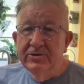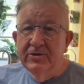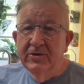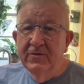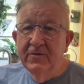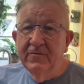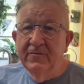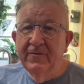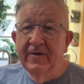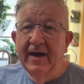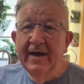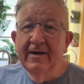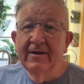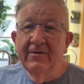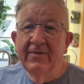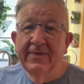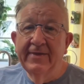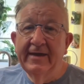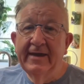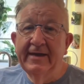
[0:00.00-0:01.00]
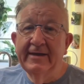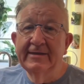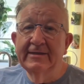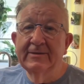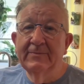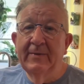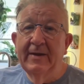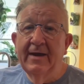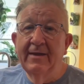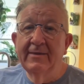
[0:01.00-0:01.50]
Two final things
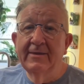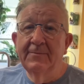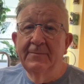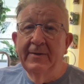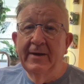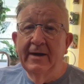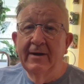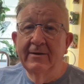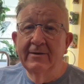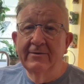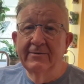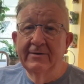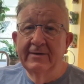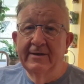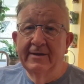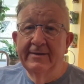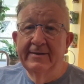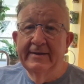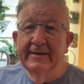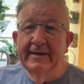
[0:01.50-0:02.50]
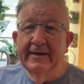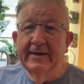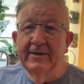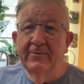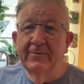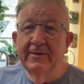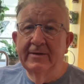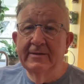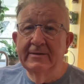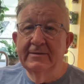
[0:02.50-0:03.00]
about the Power Grill that I
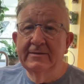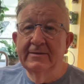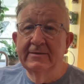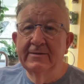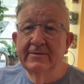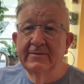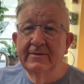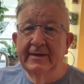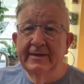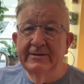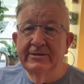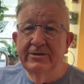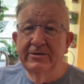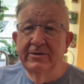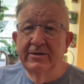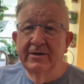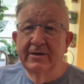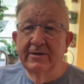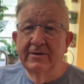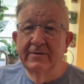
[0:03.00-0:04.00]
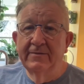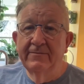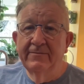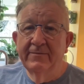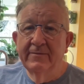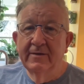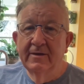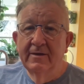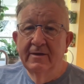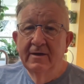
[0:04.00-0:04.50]
want to let you know.
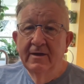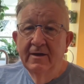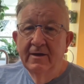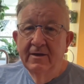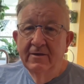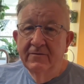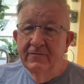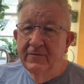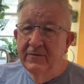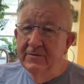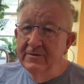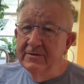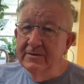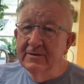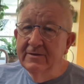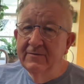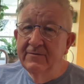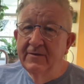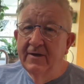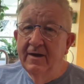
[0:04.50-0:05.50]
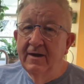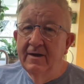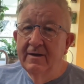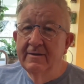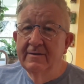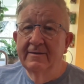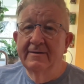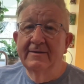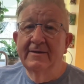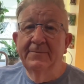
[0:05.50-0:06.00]
First of
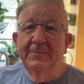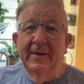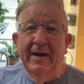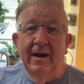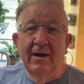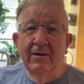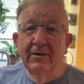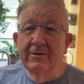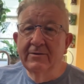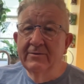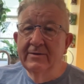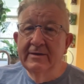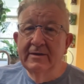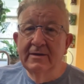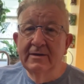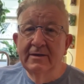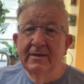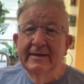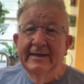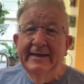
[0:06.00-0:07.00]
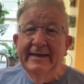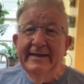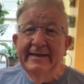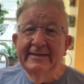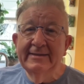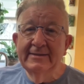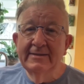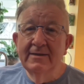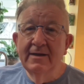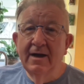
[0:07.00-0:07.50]
all, the Power Grill
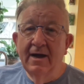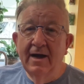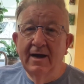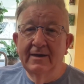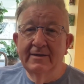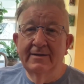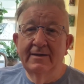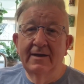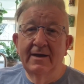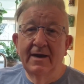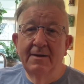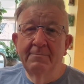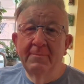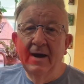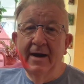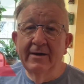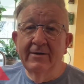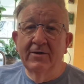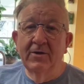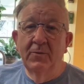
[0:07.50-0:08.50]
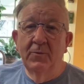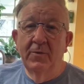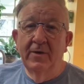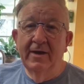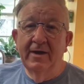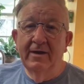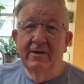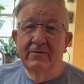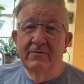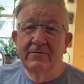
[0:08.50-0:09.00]
is not a
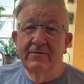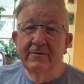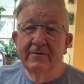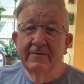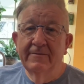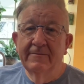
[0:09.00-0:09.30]
microwave.